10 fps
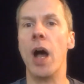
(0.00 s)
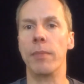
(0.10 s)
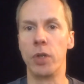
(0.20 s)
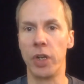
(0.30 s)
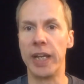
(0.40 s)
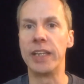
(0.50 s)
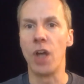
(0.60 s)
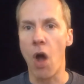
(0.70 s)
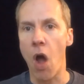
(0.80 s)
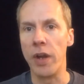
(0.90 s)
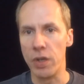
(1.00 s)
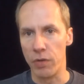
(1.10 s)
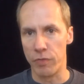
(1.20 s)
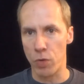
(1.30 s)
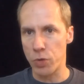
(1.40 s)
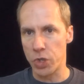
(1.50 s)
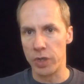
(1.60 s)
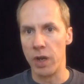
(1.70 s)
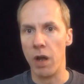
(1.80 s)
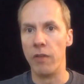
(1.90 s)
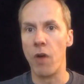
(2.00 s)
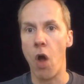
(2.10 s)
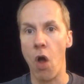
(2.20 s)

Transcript: you're going to get the audio version of